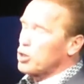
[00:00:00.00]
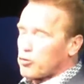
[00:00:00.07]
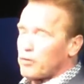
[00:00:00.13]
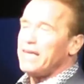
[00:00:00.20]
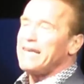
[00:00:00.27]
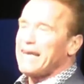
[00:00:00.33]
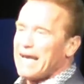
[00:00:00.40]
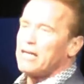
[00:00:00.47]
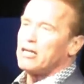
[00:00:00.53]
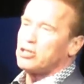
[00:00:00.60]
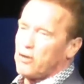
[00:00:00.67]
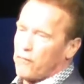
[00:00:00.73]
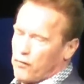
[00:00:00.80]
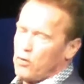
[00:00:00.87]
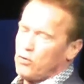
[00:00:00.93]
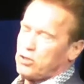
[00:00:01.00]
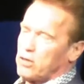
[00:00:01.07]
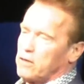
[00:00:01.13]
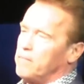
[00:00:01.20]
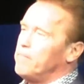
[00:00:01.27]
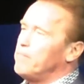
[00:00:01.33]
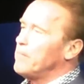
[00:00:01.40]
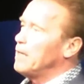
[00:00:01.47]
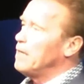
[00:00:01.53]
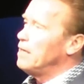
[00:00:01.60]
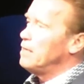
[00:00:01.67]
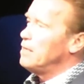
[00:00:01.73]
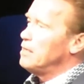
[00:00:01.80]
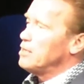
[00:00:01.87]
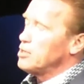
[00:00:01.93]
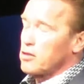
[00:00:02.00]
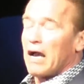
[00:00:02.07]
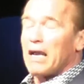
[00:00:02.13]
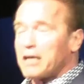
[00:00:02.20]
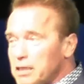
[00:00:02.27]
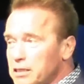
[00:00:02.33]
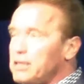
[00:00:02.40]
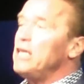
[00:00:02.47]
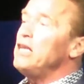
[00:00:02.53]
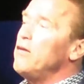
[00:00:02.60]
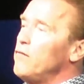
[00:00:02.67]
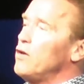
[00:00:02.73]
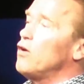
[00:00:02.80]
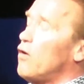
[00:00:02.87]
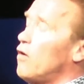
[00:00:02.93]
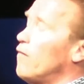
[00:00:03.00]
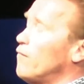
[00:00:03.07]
and green energy future. So I continue with